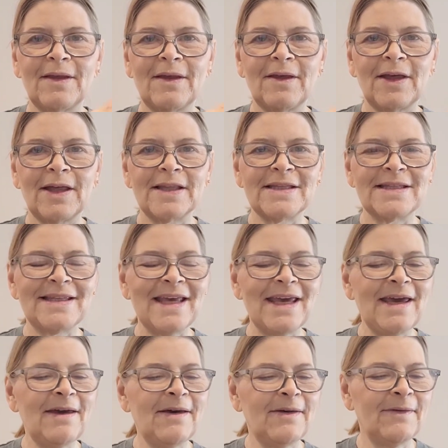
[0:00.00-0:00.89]
You can
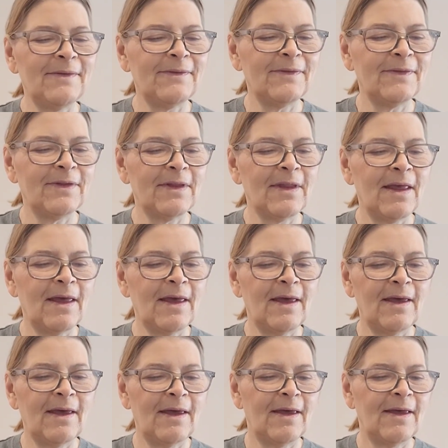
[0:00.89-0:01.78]
see.
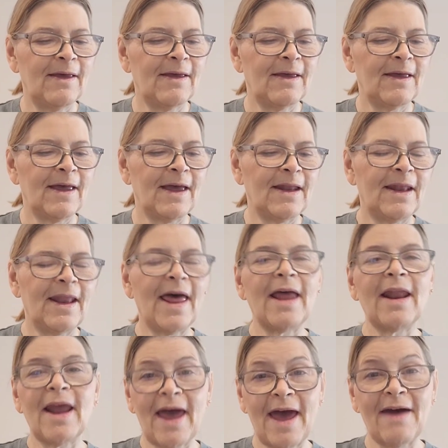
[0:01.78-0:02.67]
And
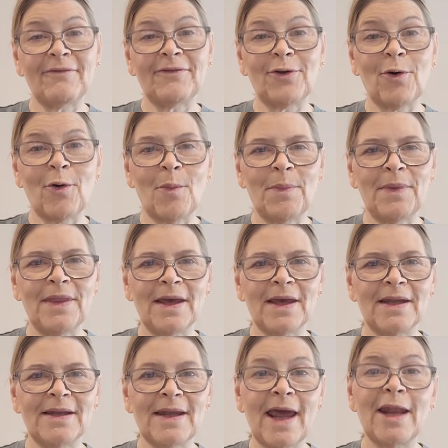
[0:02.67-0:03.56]
then I have to open the
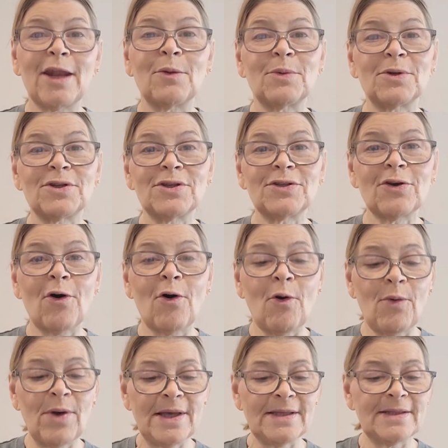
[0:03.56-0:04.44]
container, which is
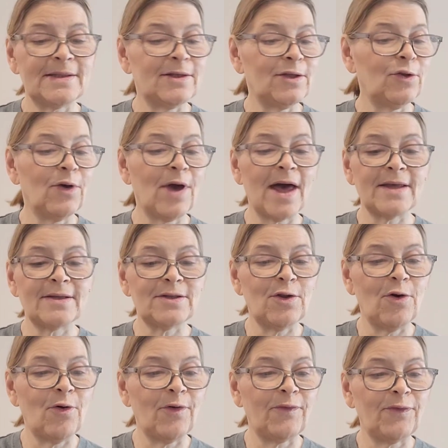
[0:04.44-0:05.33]
always, you guys
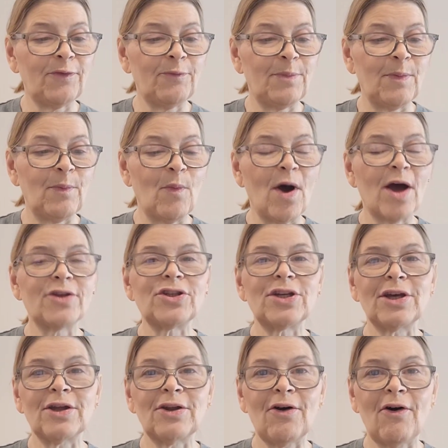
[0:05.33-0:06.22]
know if you've been
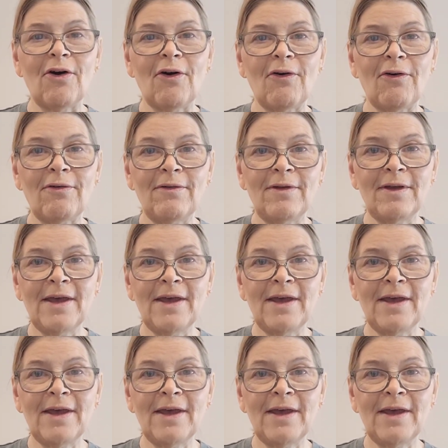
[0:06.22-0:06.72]
watching it all.